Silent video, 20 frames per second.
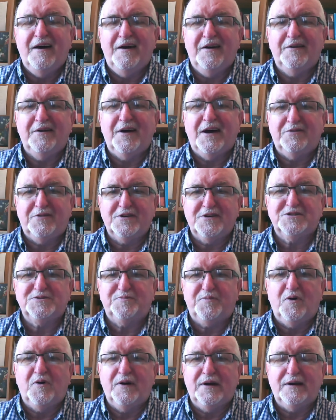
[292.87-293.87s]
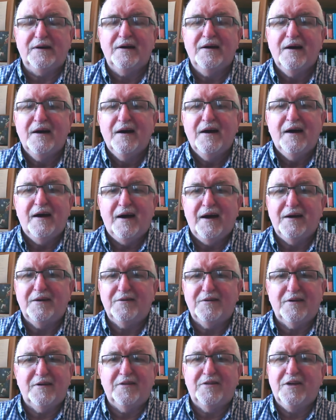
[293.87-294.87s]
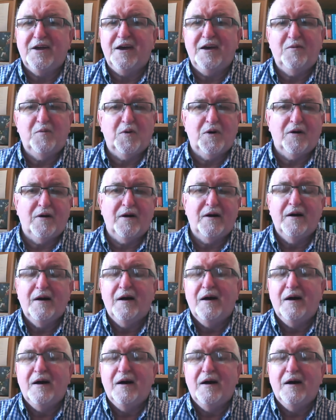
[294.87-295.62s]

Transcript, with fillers: and at this point, and they were